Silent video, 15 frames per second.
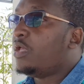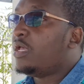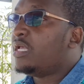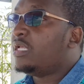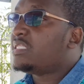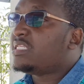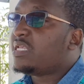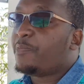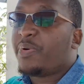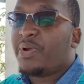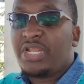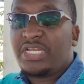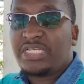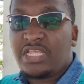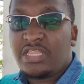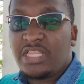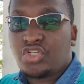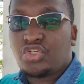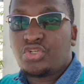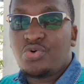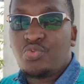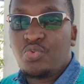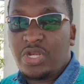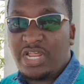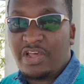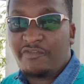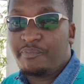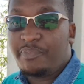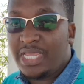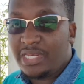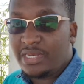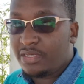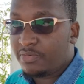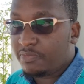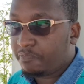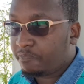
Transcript: separating the 2 would have been